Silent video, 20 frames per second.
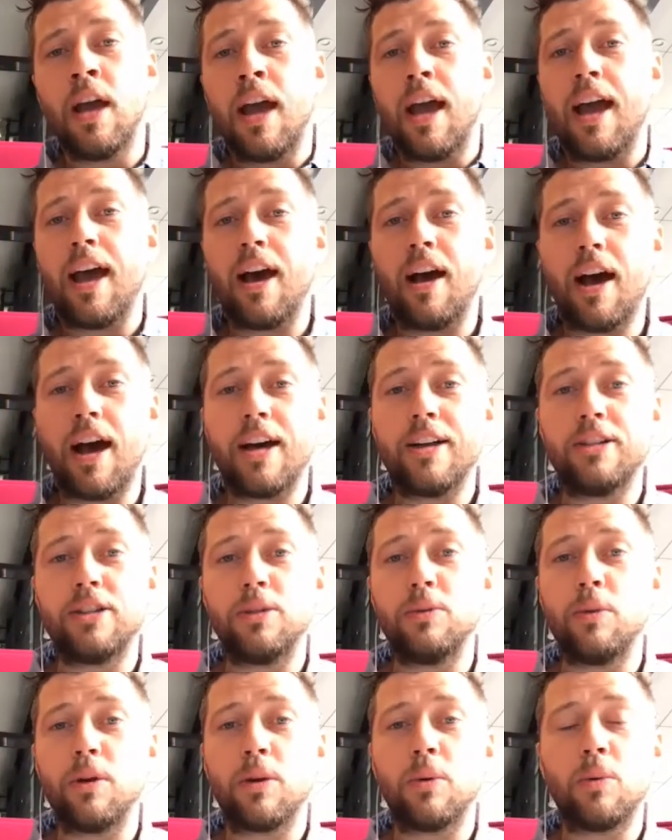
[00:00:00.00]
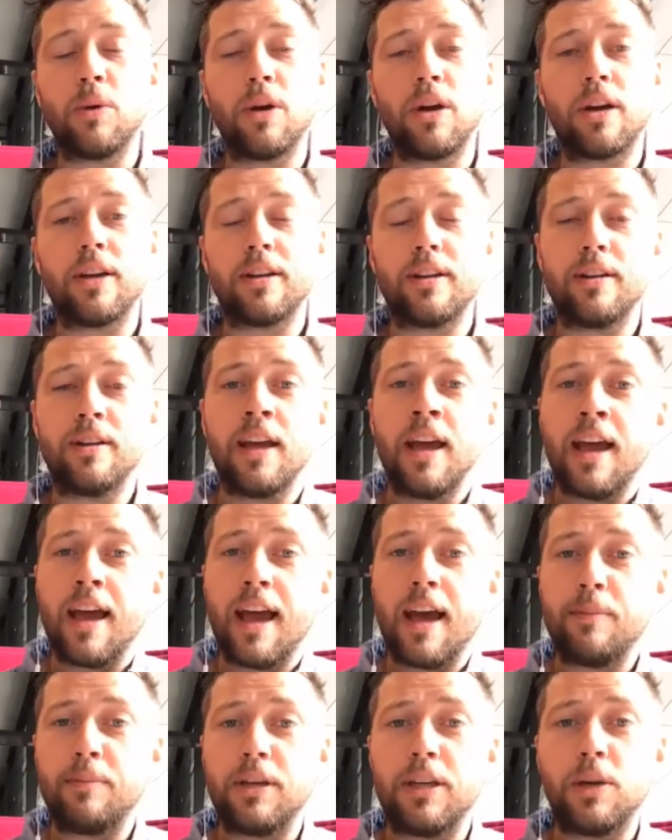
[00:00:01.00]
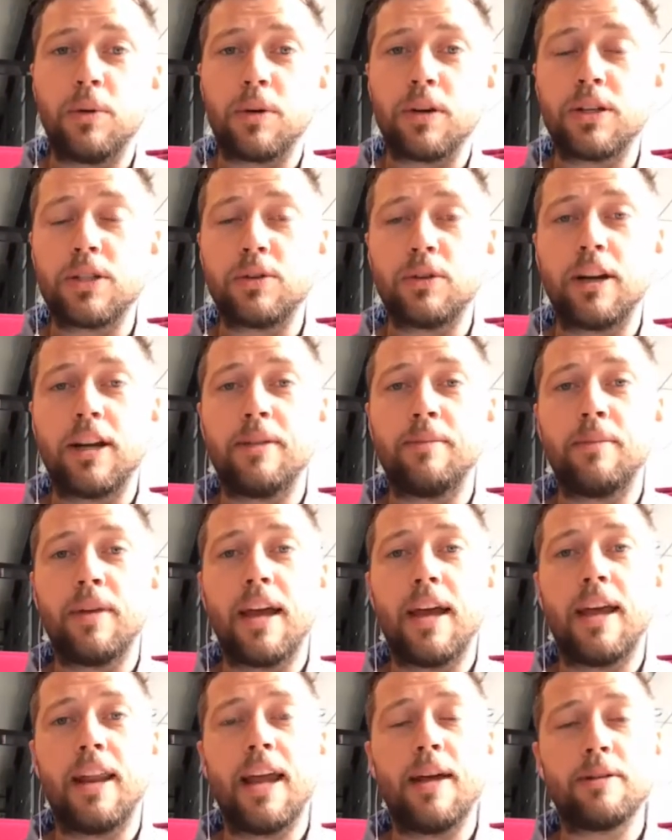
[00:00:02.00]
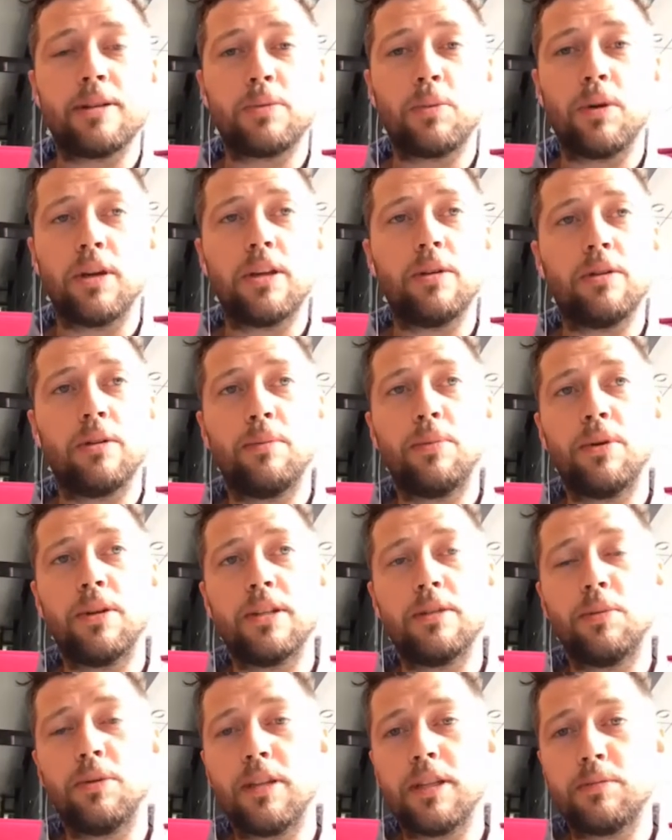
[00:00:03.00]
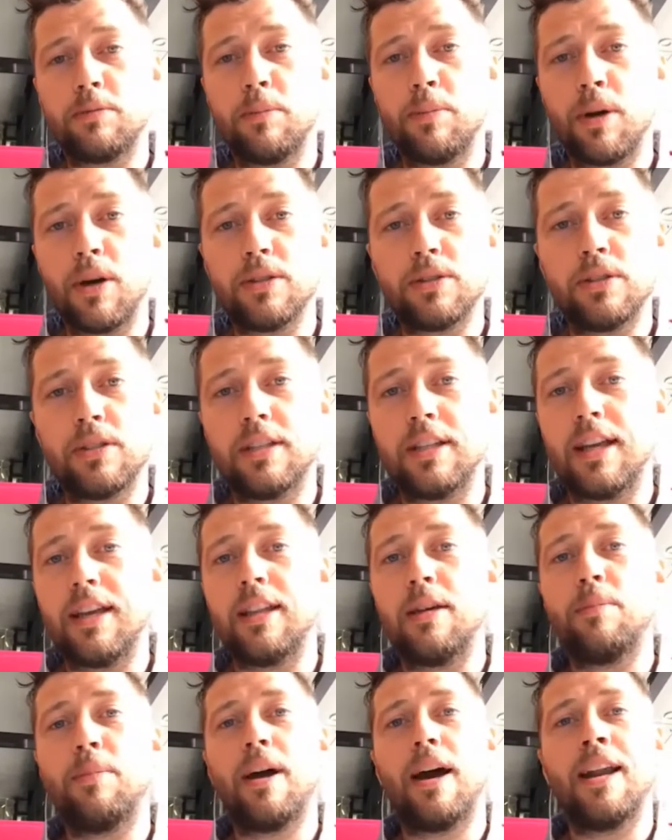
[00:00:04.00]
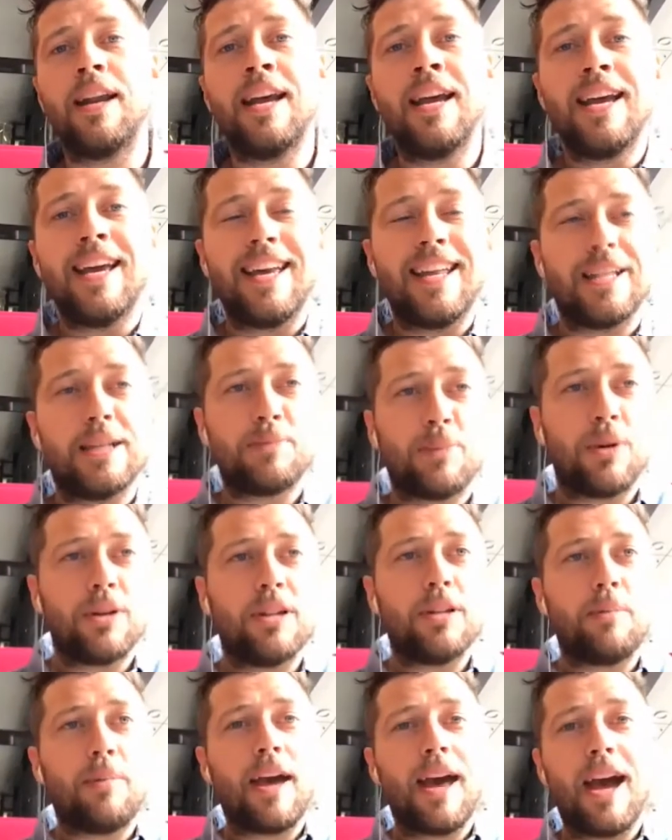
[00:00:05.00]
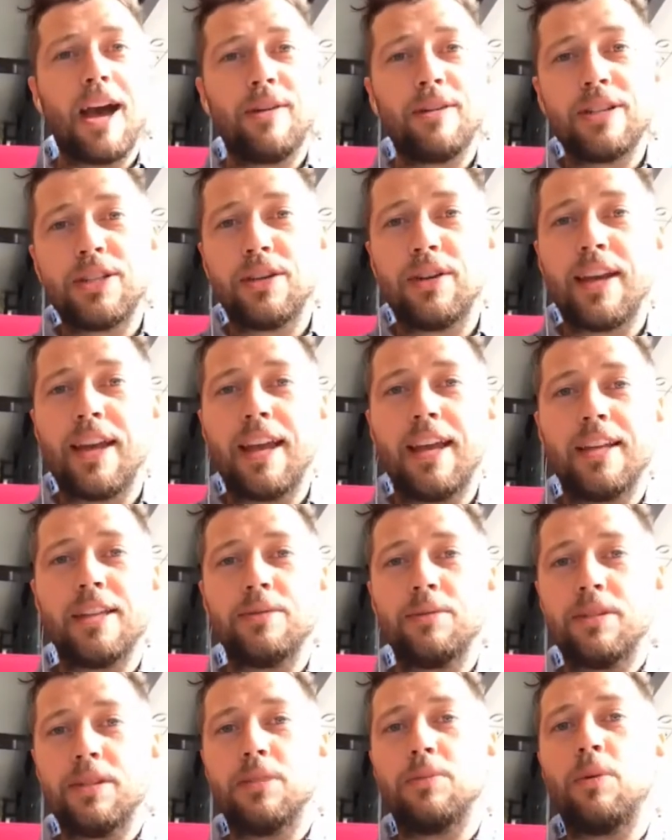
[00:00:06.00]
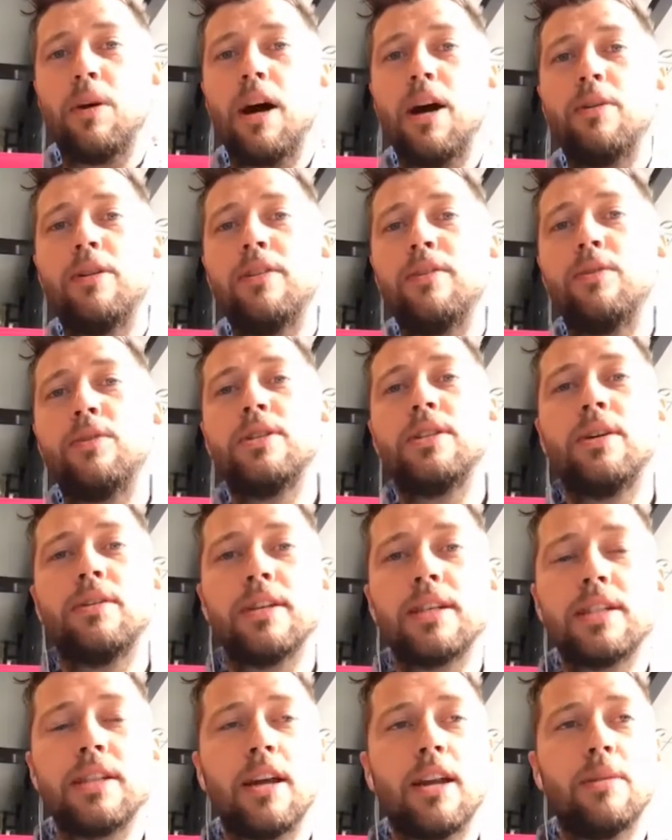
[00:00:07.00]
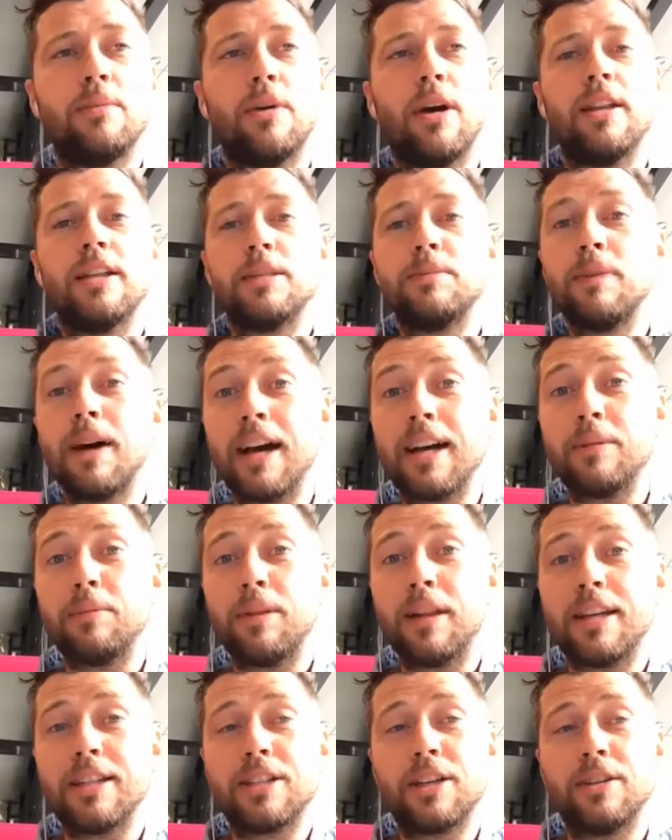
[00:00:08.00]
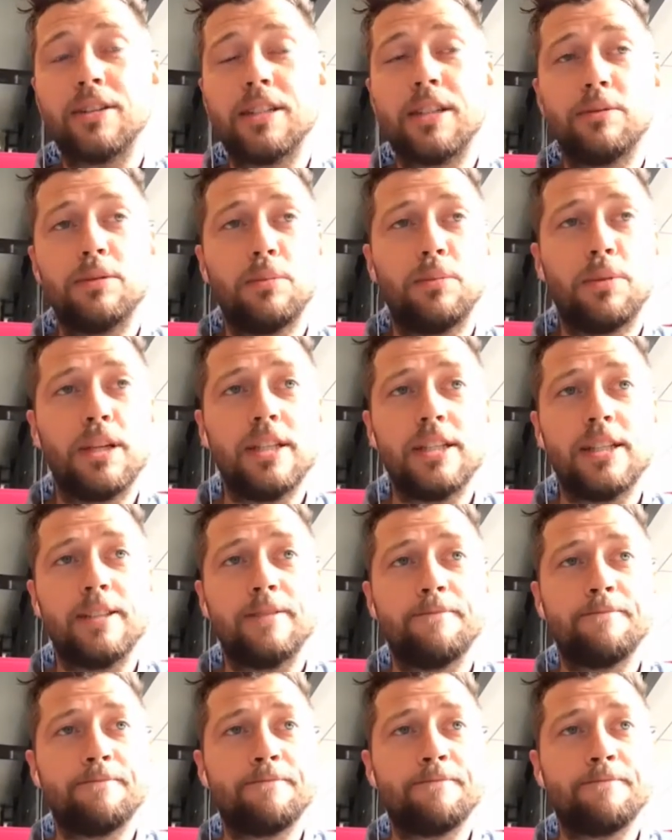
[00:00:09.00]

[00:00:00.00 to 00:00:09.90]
how hard you want to work and how big you want to dream and how much work you want to put in to put these proposals together. But it is putting the power into your hands, which is why we're so excited by this marketplace concept of pitching.